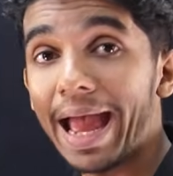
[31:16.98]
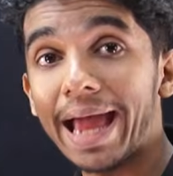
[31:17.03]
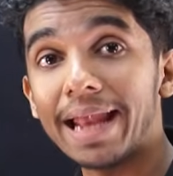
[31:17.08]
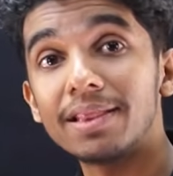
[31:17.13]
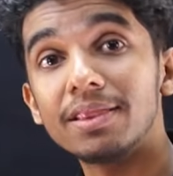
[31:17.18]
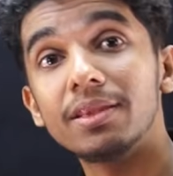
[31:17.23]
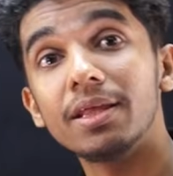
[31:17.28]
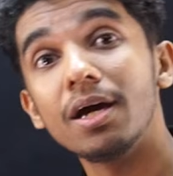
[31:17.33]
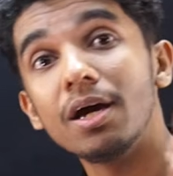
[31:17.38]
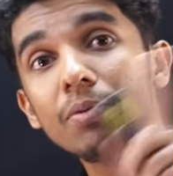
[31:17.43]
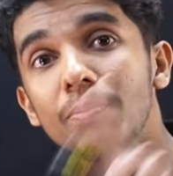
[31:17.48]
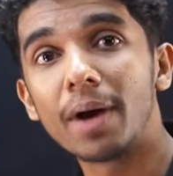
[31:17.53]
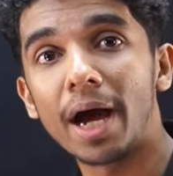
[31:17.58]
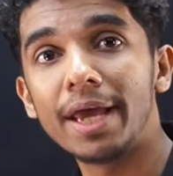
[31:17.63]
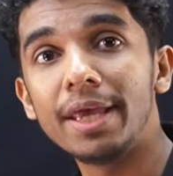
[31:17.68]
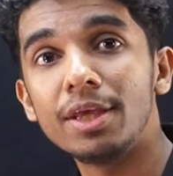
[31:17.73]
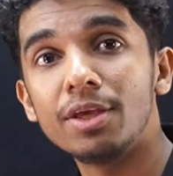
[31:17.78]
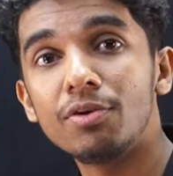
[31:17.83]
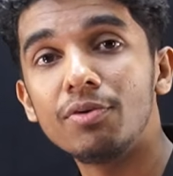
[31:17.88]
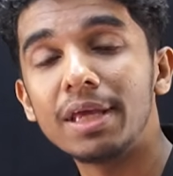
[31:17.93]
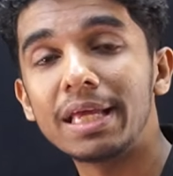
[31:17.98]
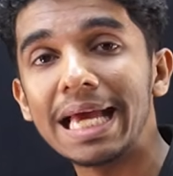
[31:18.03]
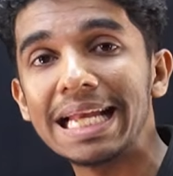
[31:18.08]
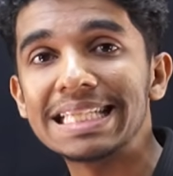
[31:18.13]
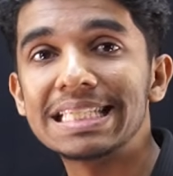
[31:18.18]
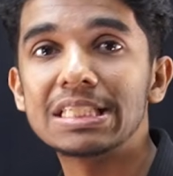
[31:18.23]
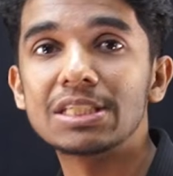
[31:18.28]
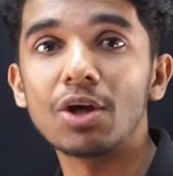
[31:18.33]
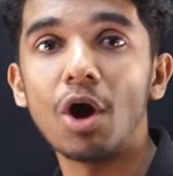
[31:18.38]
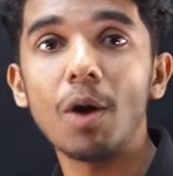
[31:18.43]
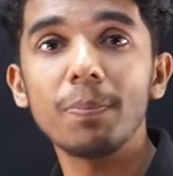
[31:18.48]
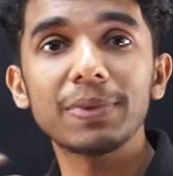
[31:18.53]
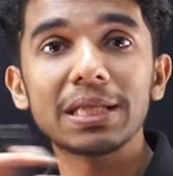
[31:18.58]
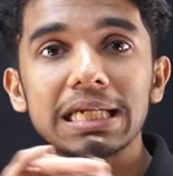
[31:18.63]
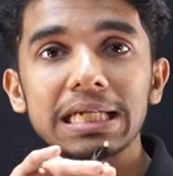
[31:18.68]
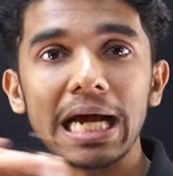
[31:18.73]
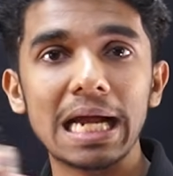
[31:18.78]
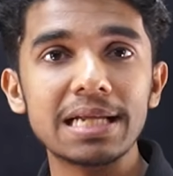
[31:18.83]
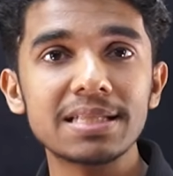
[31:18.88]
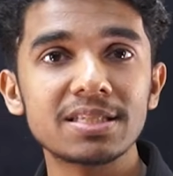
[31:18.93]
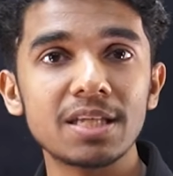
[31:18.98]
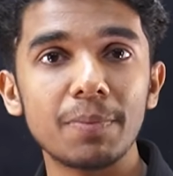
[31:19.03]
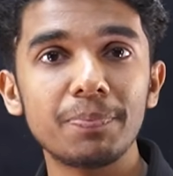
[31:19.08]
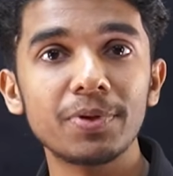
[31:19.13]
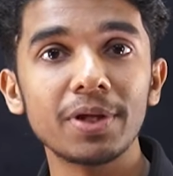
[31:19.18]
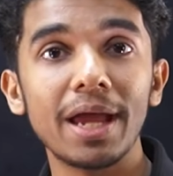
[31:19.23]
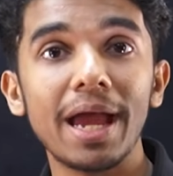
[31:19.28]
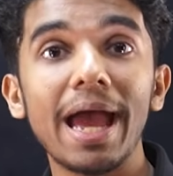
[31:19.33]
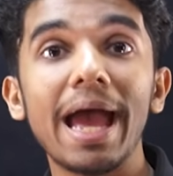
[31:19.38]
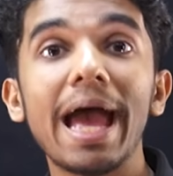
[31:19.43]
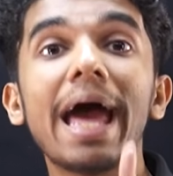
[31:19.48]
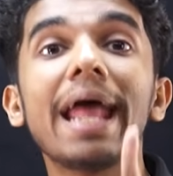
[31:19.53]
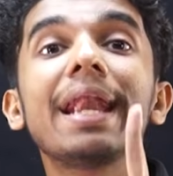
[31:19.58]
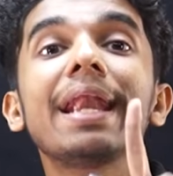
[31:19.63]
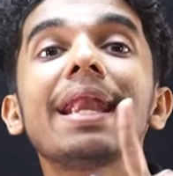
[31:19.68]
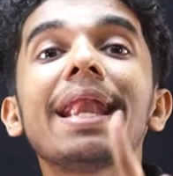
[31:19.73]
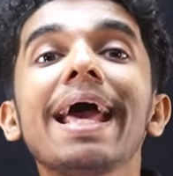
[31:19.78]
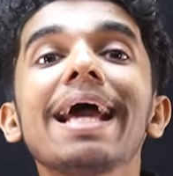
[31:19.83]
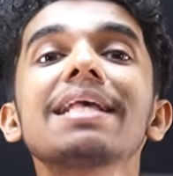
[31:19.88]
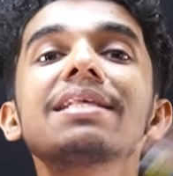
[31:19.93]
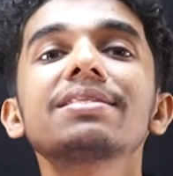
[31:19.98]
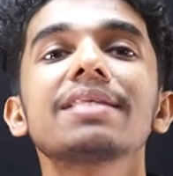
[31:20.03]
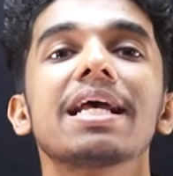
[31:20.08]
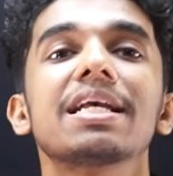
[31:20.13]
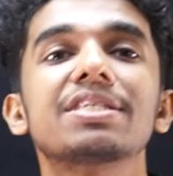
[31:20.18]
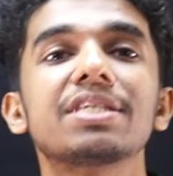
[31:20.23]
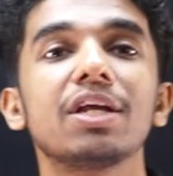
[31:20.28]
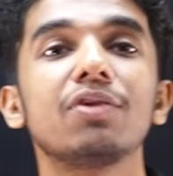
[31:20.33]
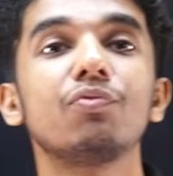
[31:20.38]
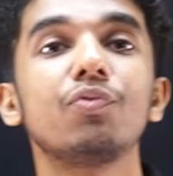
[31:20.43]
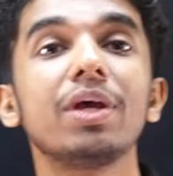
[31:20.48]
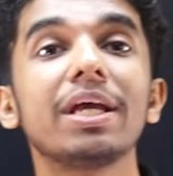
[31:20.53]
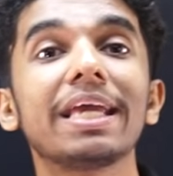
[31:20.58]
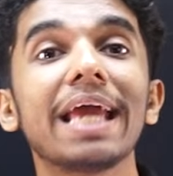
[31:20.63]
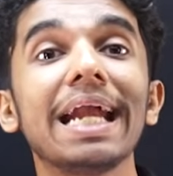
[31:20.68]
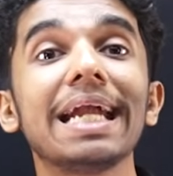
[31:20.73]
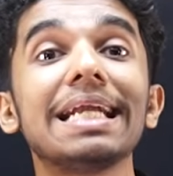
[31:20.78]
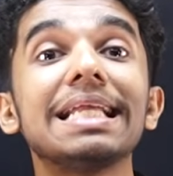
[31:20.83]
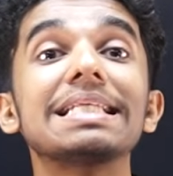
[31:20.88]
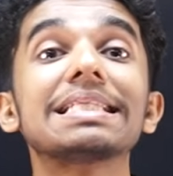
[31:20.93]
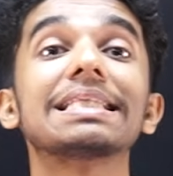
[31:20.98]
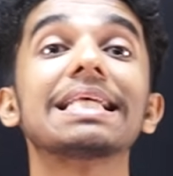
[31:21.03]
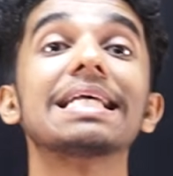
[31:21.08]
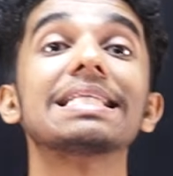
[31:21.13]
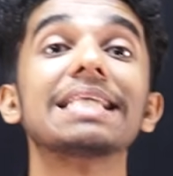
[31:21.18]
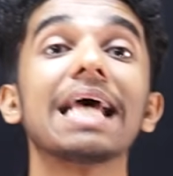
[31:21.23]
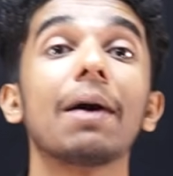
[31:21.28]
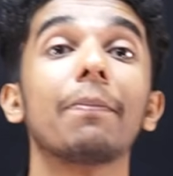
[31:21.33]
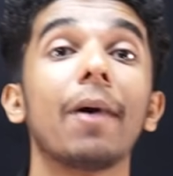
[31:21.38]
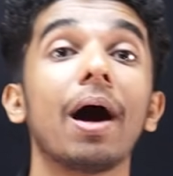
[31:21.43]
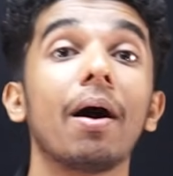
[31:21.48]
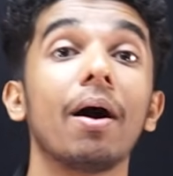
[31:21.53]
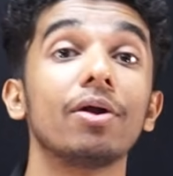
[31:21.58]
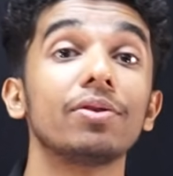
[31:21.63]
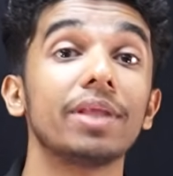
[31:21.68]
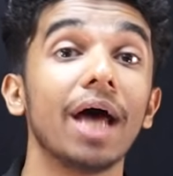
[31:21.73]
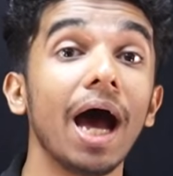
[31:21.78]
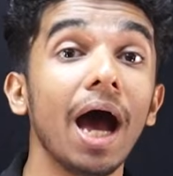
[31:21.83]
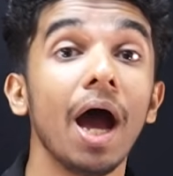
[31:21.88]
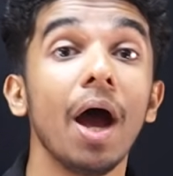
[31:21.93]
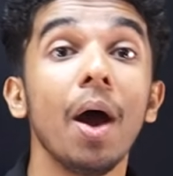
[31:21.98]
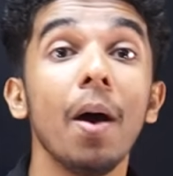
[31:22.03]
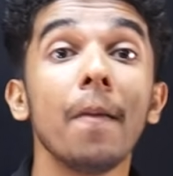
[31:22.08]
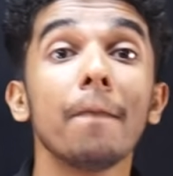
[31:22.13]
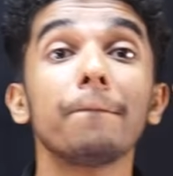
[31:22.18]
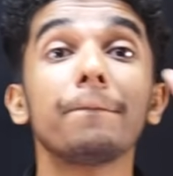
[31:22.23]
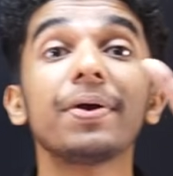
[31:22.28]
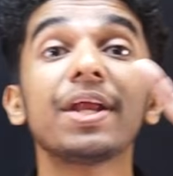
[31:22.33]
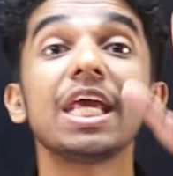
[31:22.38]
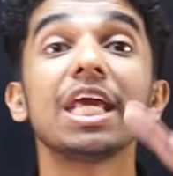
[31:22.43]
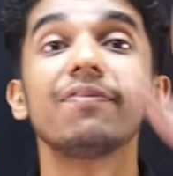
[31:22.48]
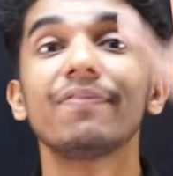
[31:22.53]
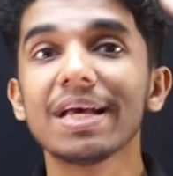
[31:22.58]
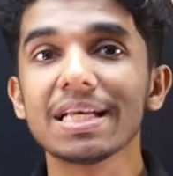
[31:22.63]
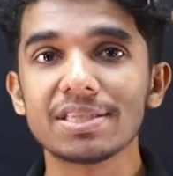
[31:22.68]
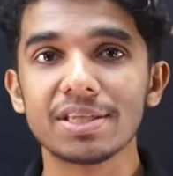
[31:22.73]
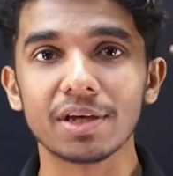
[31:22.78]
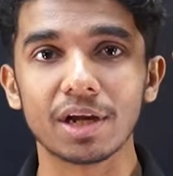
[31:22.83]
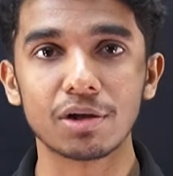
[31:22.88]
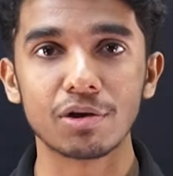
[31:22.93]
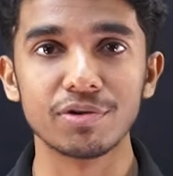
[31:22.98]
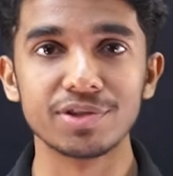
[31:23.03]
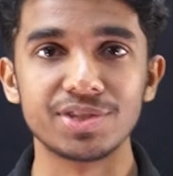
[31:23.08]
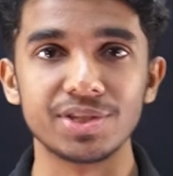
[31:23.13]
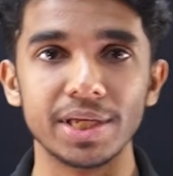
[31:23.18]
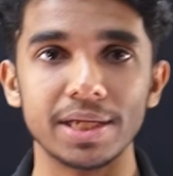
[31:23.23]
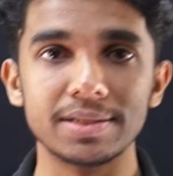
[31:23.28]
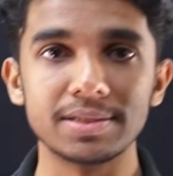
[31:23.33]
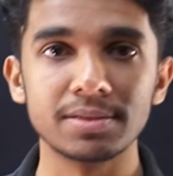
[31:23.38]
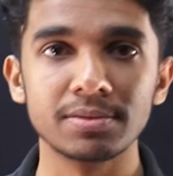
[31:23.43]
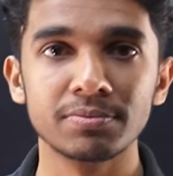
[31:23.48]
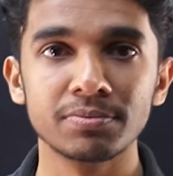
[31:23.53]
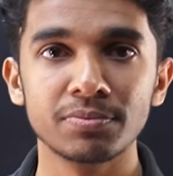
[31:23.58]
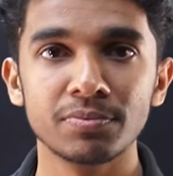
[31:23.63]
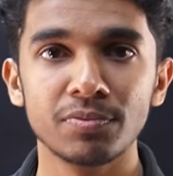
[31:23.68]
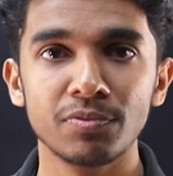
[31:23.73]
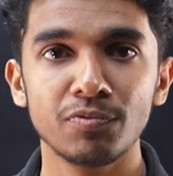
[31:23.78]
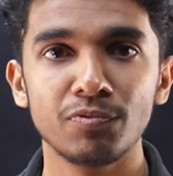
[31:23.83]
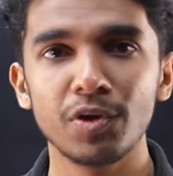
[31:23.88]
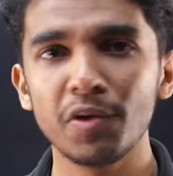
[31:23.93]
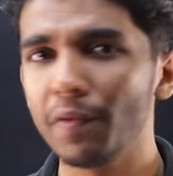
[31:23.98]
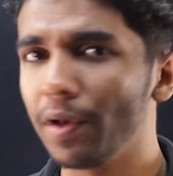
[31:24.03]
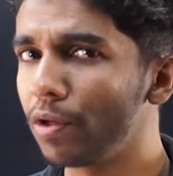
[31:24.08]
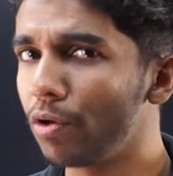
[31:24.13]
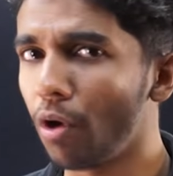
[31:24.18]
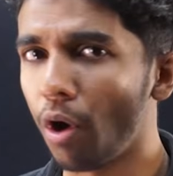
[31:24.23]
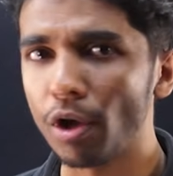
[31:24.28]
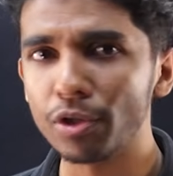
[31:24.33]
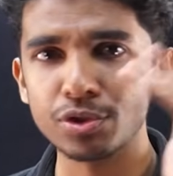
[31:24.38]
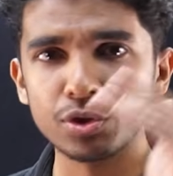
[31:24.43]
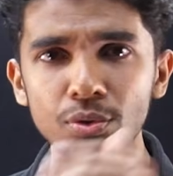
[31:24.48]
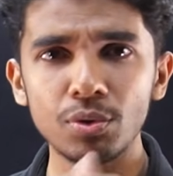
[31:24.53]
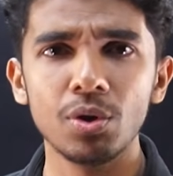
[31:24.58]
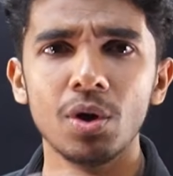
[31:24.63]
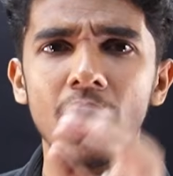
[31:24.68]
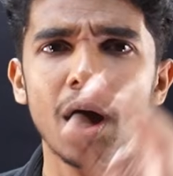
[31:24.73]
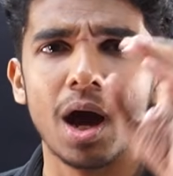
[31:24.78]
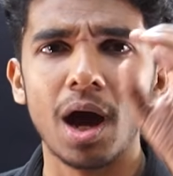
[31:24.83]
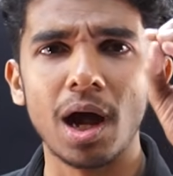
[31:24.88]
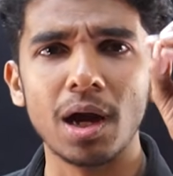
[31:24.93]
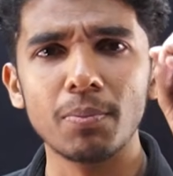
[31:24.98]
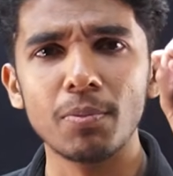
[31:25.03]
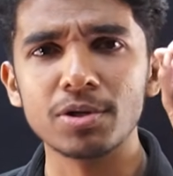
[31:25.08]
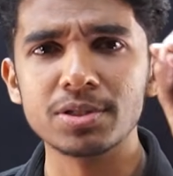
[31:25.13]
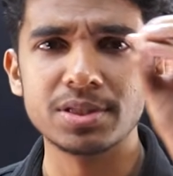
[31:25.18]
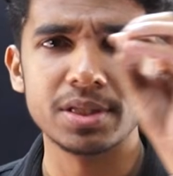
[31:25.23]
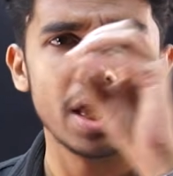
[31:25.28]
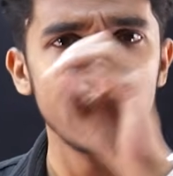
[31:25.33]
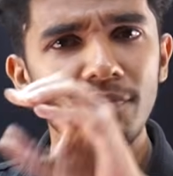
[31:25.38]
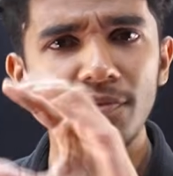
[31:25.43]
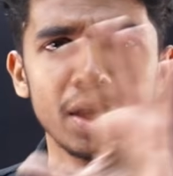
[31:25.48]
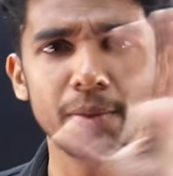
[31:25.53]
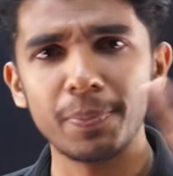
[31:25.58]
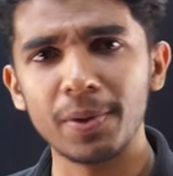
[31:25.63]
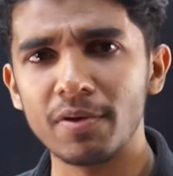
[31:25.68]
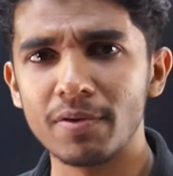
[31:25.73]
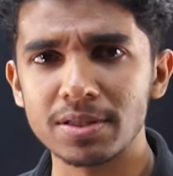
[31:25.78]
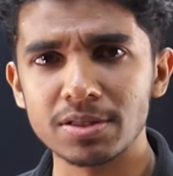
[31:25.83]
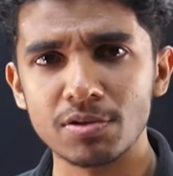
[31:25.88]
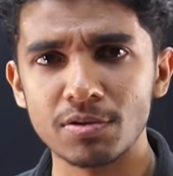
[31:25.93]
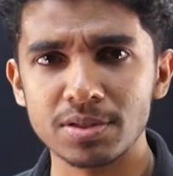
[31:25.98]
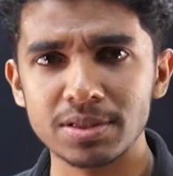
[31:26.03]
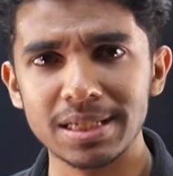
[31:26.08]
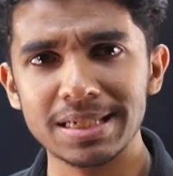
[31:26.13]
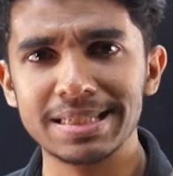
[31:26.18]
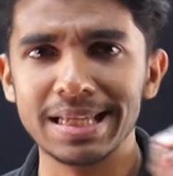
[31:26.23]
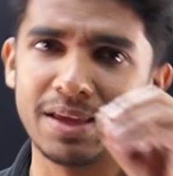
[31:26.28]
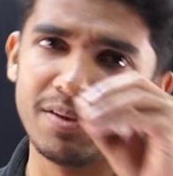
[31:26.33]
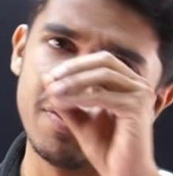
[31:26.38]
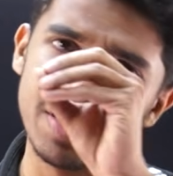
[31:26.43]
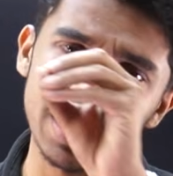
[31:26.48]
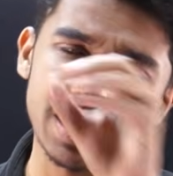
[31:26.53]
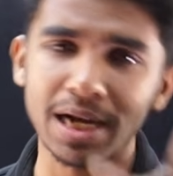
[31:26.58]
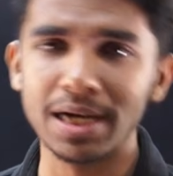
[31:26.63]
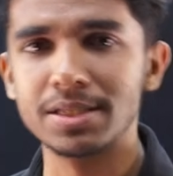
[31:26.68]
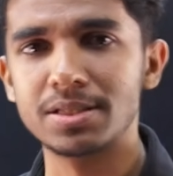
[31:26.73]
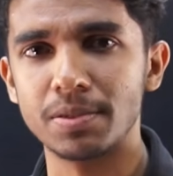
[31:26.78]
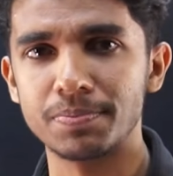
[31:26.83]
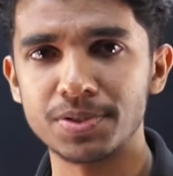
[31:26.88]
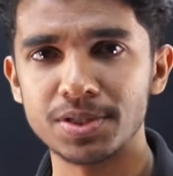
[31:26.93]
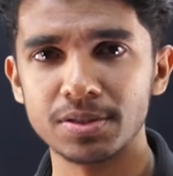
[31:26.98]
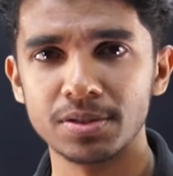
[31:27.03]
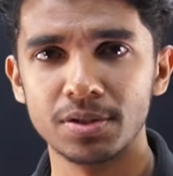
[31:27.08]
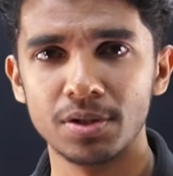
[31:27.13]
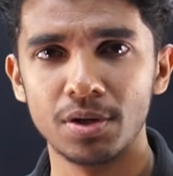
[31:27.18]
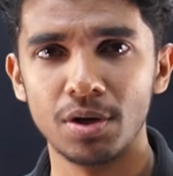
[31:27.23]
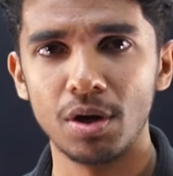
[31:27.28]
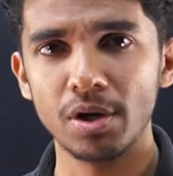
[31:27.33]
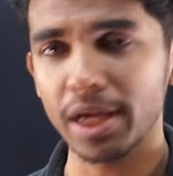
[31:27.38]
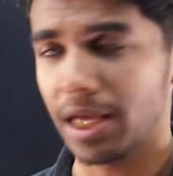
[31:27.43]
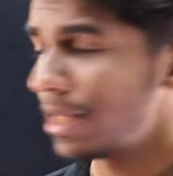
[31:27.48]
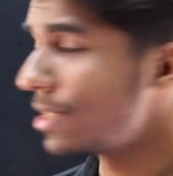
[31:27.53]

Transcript: and thereby we can stop the concept, and next section we can discuss about the previous year questions. We will go through almost every previous questions, every concepts. Okay,